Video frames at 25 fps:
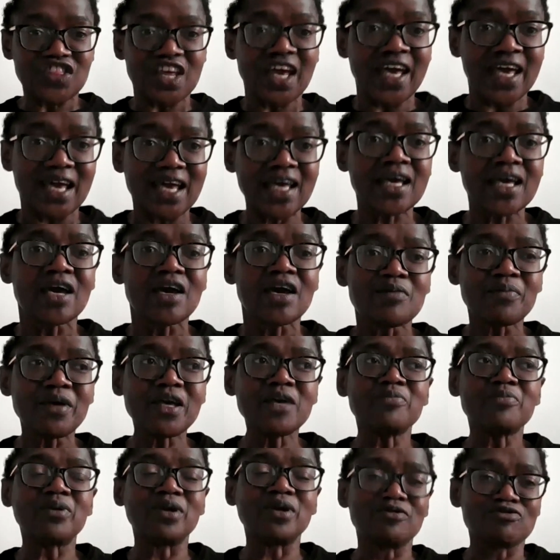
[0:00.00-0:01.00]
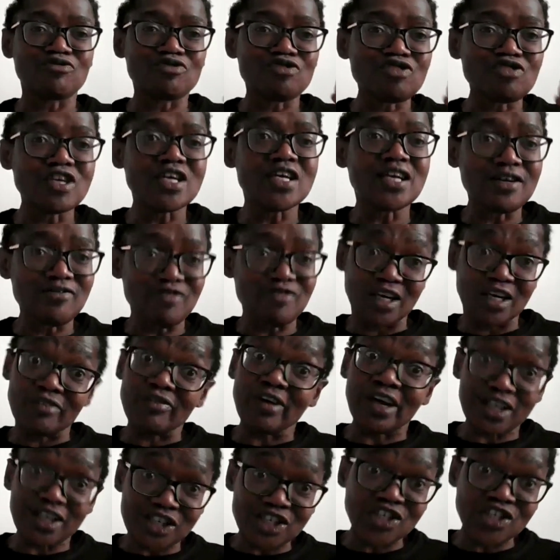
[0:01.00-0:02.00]
think people have really
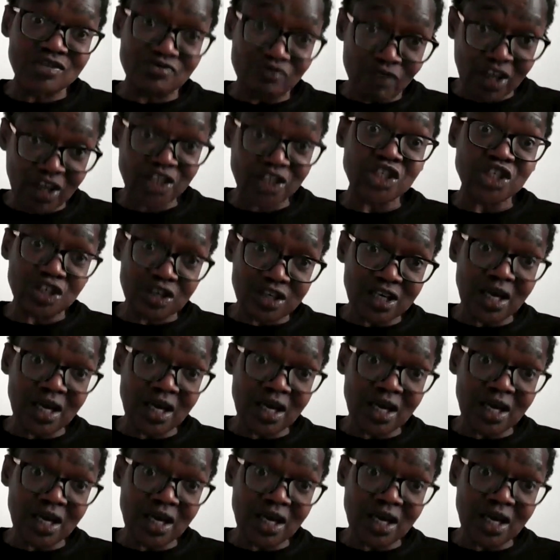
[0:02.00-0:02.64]
registered